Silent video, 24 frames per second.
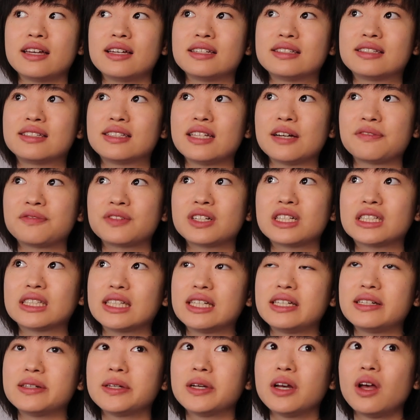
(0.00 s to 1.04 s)
it's
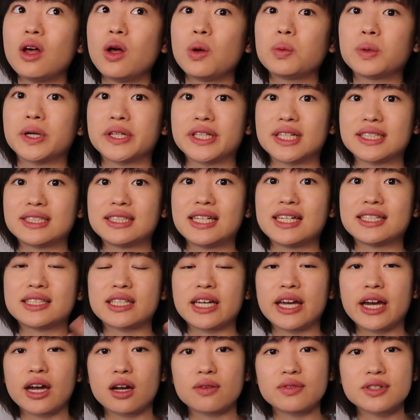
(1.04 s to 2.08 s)
definitely one that takes
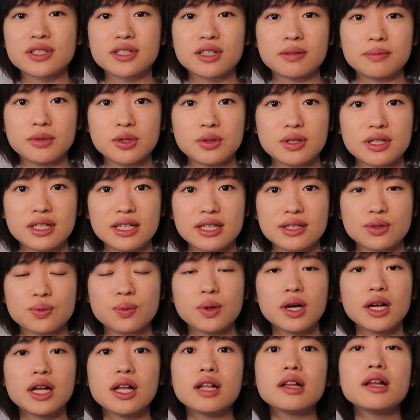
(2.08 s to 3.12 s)
care of its community as
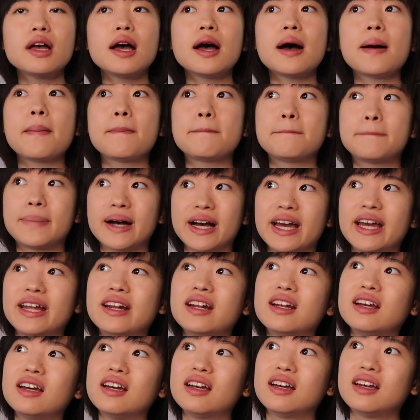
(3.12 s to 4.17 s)
well, but
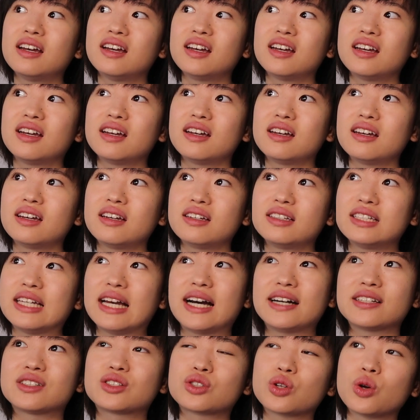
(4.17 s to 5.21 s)

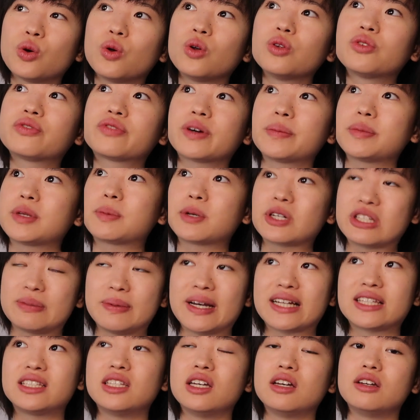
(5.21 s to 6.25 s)
yeah, it's told from the
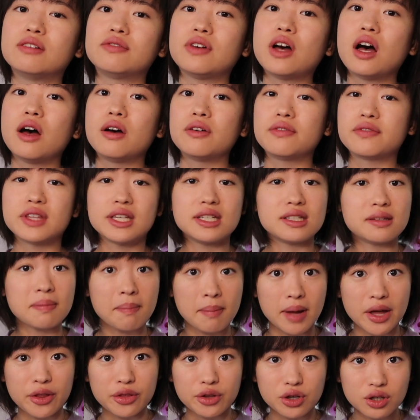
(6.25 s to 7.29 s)
perspective of these
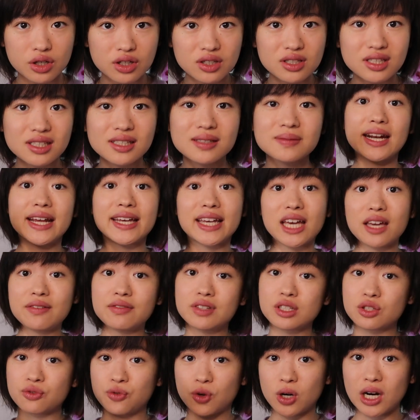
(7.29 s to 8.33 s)
mothers. And I gave
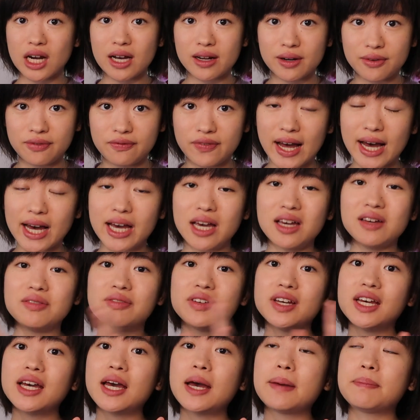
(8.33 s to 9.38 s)
this 4 out of
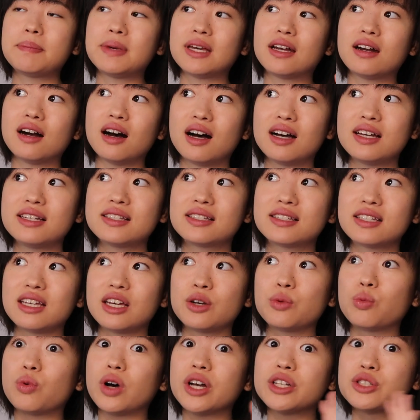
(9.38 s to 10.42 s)
5 because
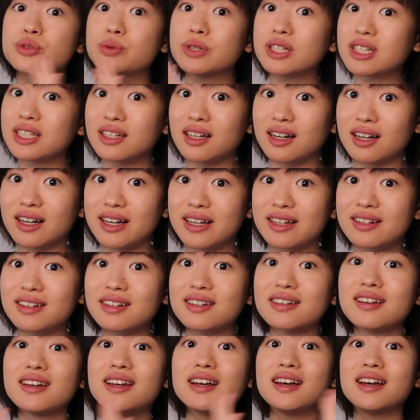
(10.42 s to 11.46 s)
it was really
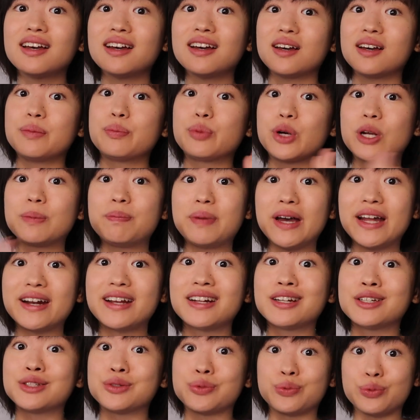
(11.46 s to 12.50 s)
good. Brit
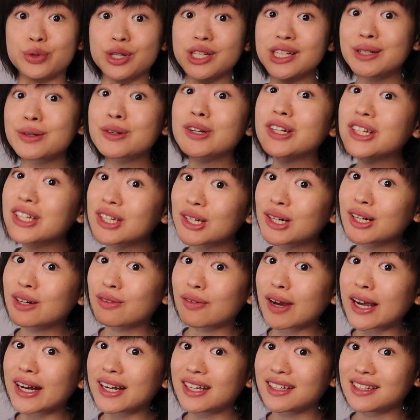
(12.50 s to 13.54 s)
Bennett is really, really good at
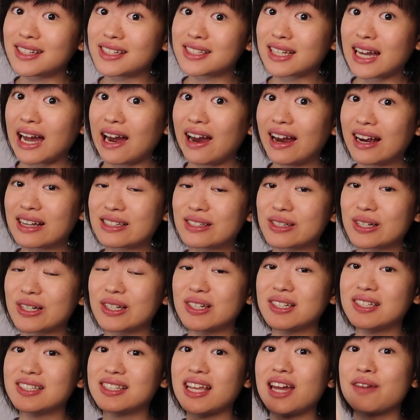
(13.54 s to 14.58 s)
writing these
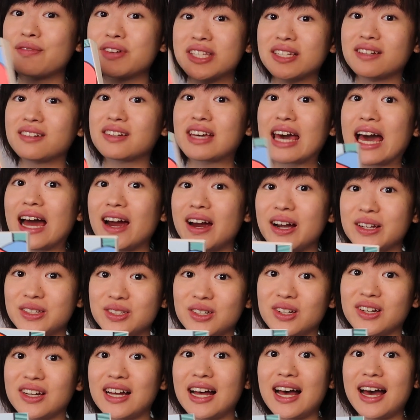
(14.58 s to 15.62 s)
characters. Every single
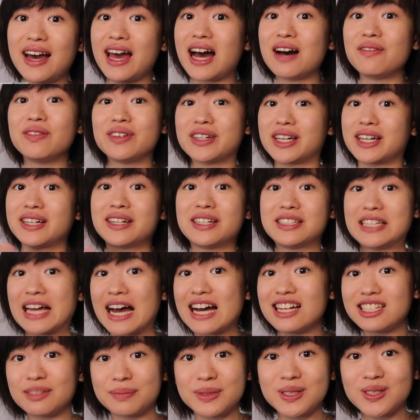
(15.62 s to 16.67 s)
character I have like an
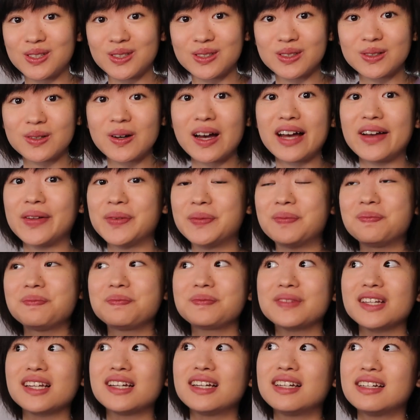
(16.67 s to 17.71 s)
attachment to, and
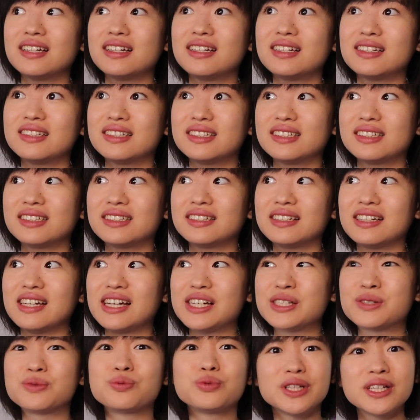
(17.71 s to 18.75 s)

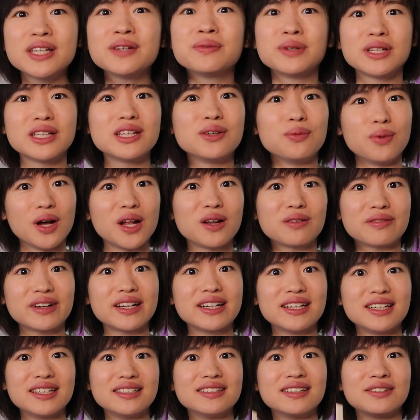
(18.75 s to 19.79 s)
it's really, really well
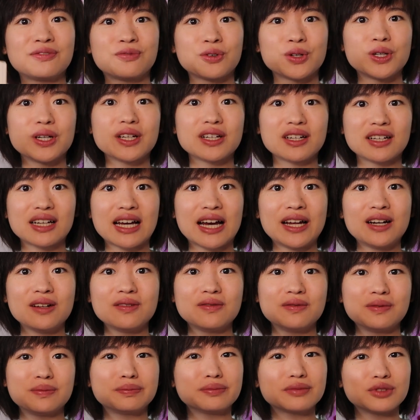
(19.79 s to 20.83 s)
written. For kind
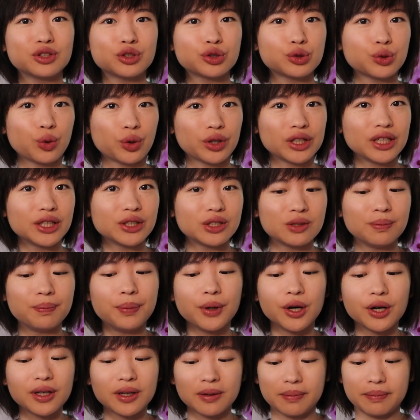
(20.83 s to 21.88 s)
of shortish
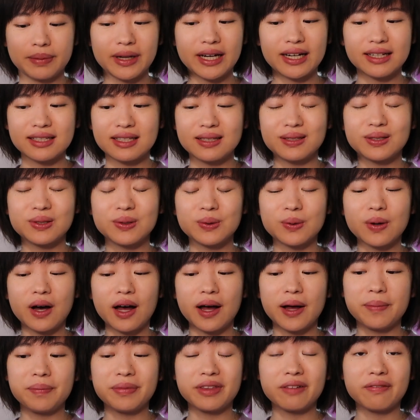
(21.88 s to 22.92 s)
book compared to
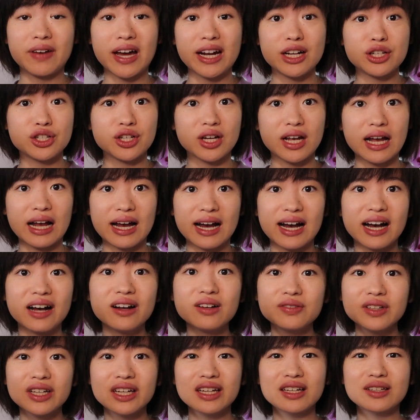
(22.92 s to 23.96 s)
The Vanishing
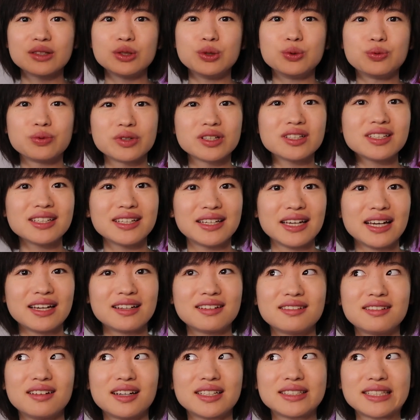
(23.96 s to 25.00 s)
Half, you really
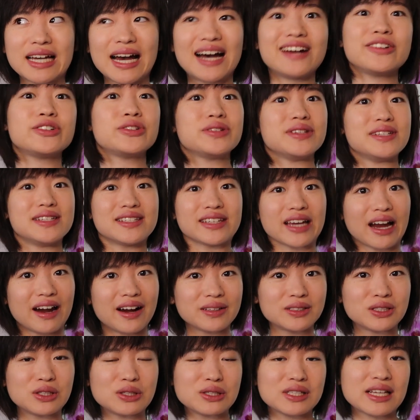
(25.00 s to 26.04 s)
get attached to these
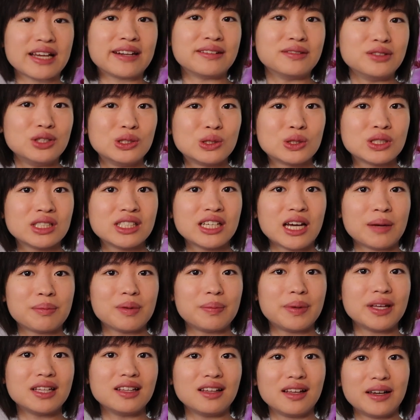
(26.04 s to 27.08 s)
characters. And usually I'm a
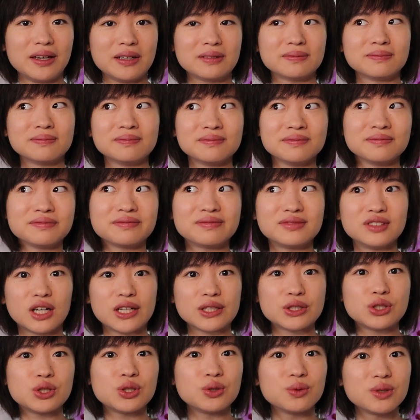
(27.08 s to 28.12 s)
bit like
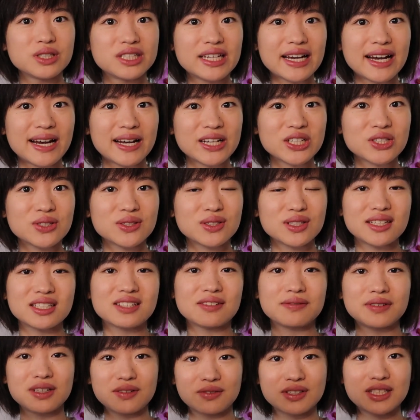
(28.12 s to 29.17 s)
not too attached if
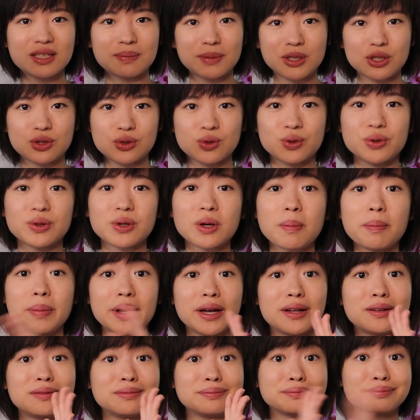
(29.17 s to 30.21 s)
it's a bit shorter,
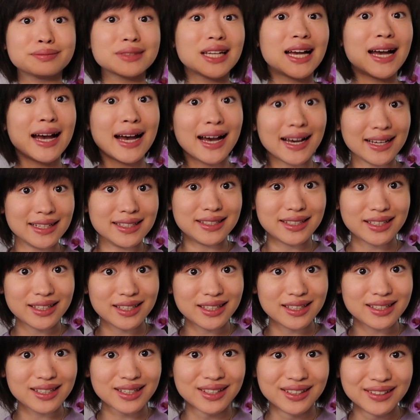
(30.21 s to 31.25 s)
but I
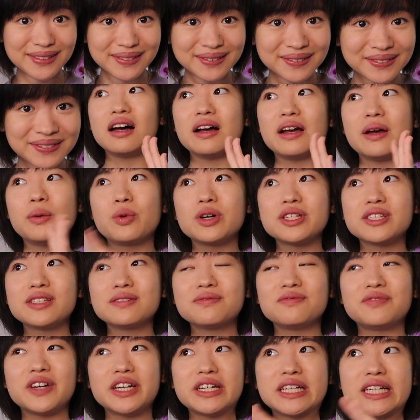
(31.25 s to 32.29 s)
did. It
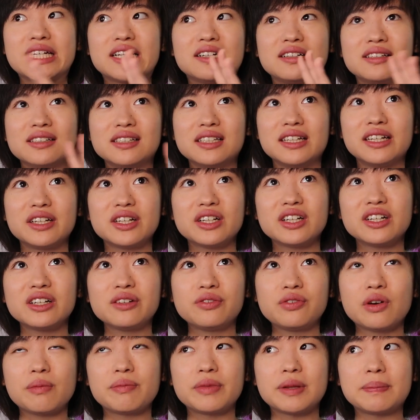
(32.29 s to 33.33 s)
wasn't very clear
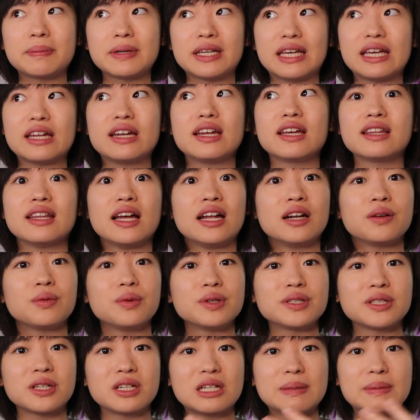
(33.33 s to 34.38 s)
from the beginning that it
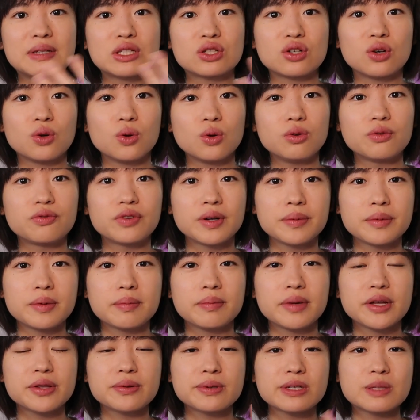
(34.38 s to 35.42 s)
was going to be told from the
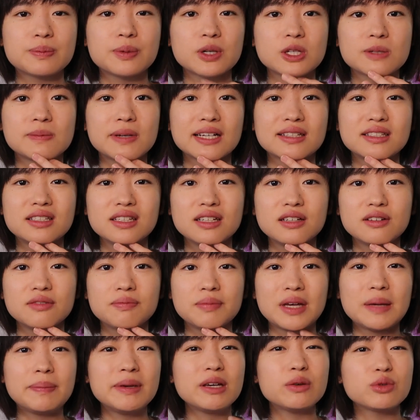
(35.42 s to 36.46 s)
mother's perspective.
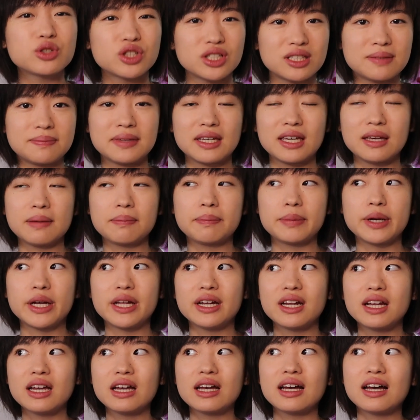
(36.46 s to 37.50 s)
Maybe it was just me, but